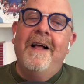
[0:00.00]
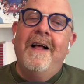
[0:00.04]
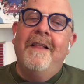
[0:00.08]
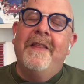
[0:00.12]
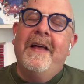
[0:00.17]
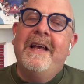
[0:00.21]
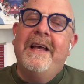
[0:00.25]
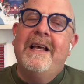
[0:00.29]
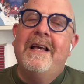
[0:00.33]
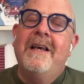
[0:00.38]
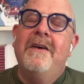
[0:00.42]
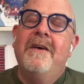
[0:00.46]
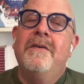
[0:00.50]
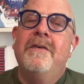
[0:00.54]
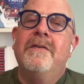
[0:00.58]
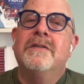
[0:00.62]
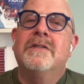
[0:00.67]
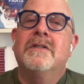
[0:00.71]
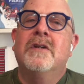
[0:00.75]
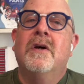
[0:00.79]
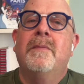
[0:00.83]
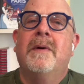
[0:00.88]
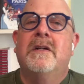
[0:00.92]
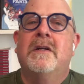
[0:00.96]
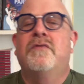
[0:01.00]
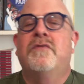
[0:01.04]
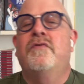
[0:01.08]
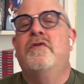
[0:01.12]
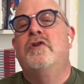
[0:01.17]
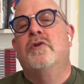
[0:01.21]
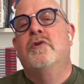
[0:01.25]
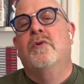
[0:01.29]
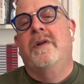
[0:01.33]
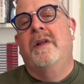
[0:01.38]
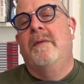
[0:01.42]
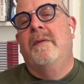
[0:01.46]
Thank you so much for
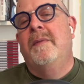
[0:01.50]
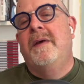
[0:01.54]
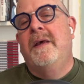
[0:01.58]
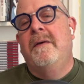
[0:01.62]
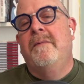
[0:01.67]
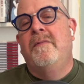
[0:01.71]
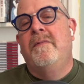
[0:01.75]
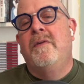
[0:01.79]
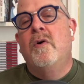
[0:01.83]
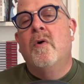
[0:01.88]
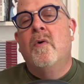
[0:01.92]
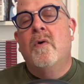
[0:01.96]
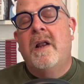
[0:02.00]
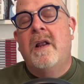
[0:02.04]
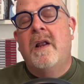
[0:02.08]
joining me. Your